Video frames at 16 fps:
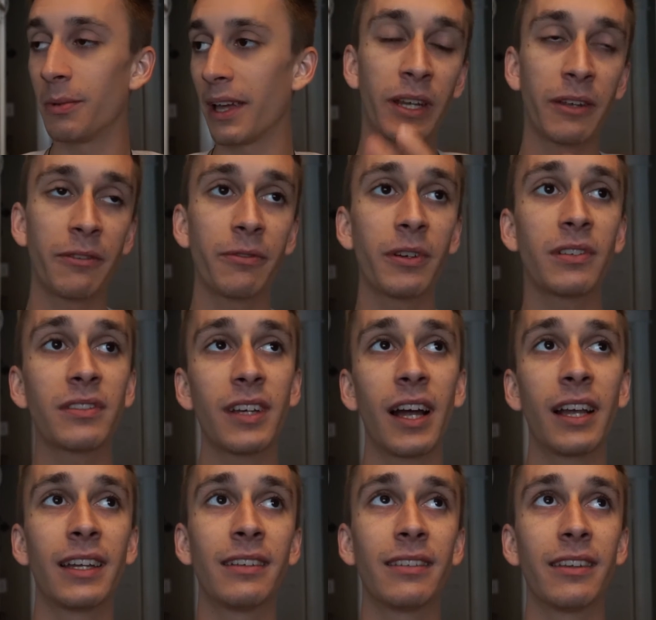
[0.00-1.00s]
When I first
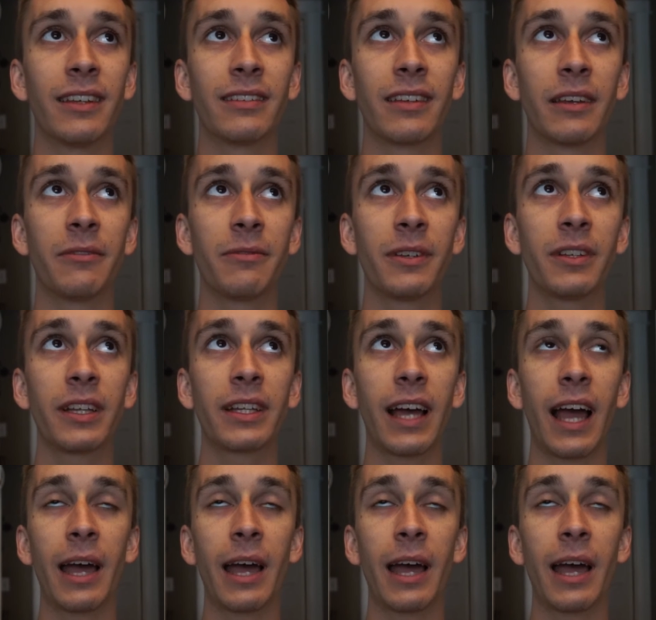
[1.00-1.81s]
got into this, I feel like